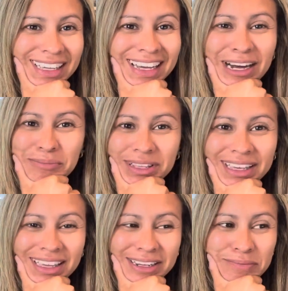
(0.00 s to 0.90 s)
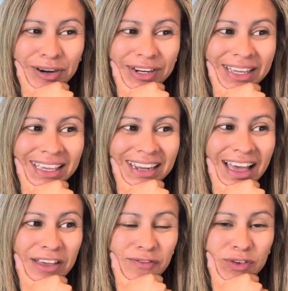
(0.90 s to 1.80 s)
and complicated market,
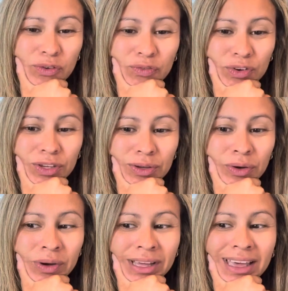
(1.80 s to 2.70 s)
I feel for you.